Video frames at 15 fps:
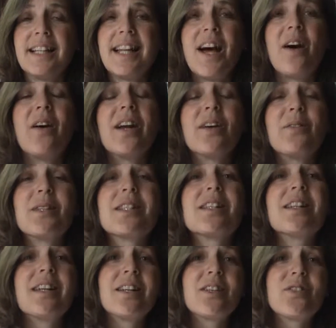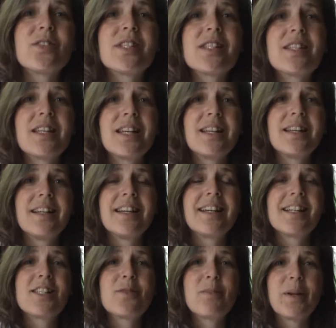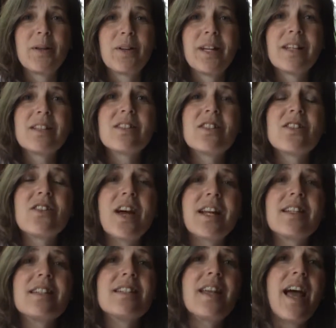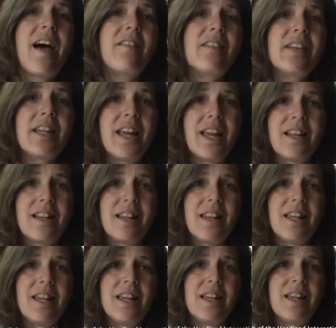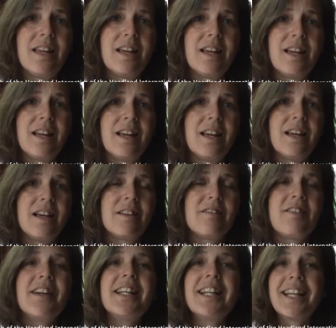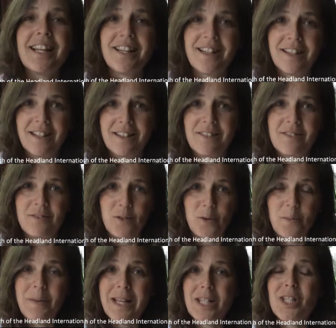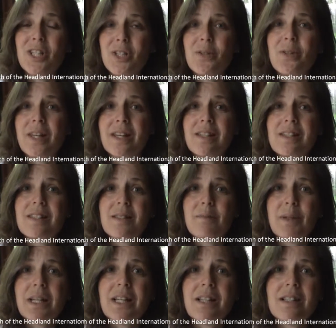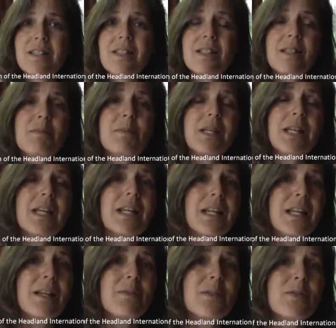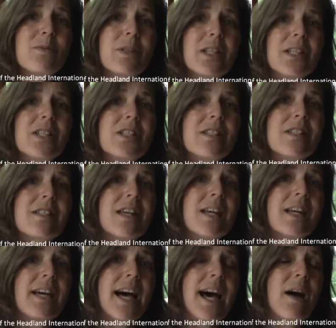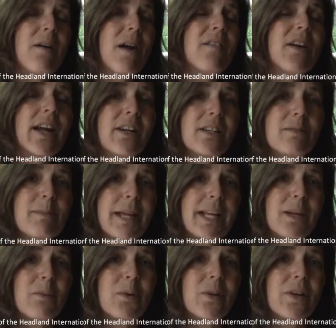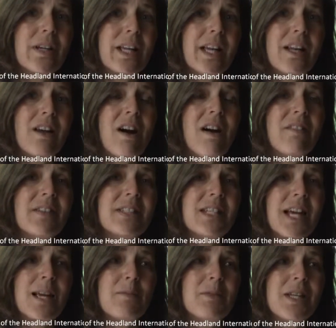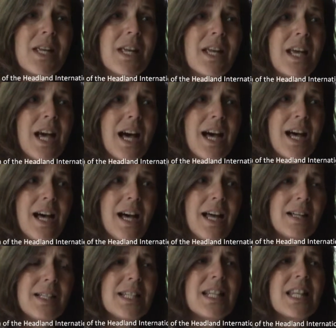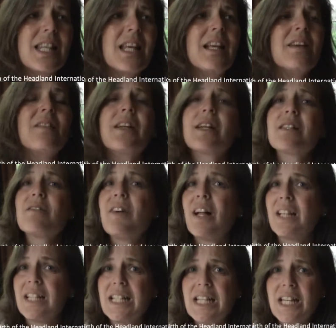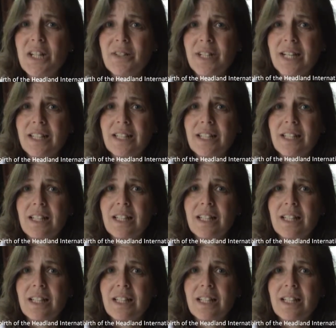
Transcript: Now, it was an interesting experience to try to navigate the funding for me to do this, because in the beginning it was really just however I could make it work, and oftentimes I didn't think of it as volunteering,